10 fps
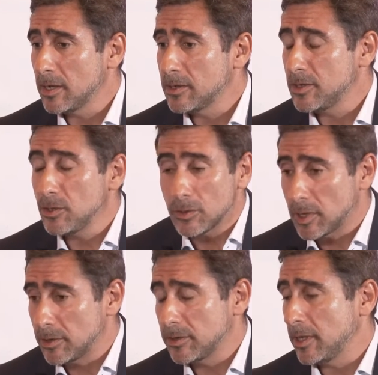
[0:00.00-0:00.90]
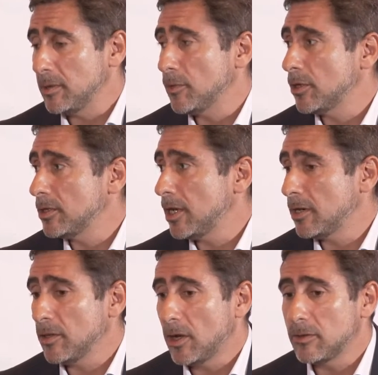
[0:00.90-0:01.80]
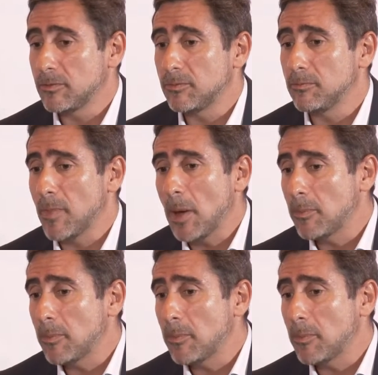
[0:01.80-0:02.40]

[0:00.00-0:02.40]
singular anymore. They are not my